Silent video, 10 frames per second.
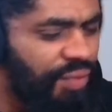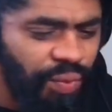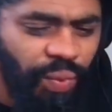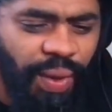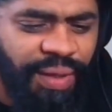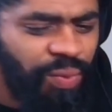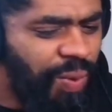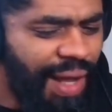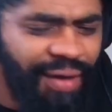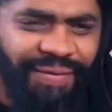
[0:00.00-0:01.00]
Wait,
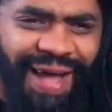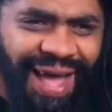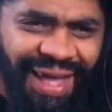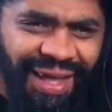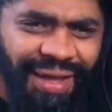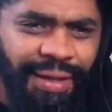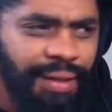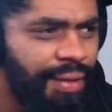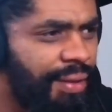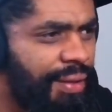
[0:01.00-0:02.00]
vach, vach.
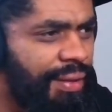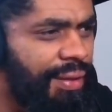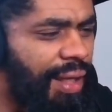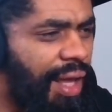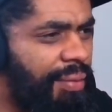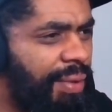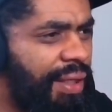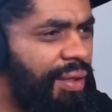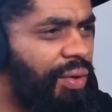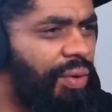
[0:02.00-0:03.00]
I am
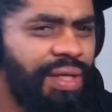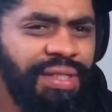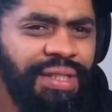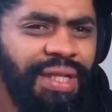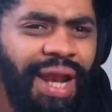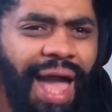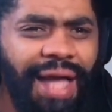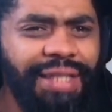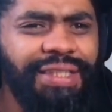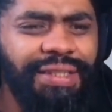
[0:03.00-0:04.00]
making noise in the
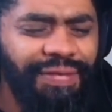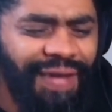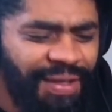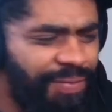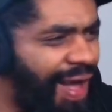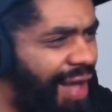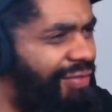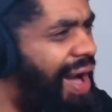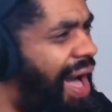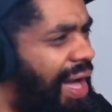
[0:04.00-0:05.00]
lax. Wait, vach,
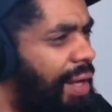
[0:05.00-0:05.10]
vach.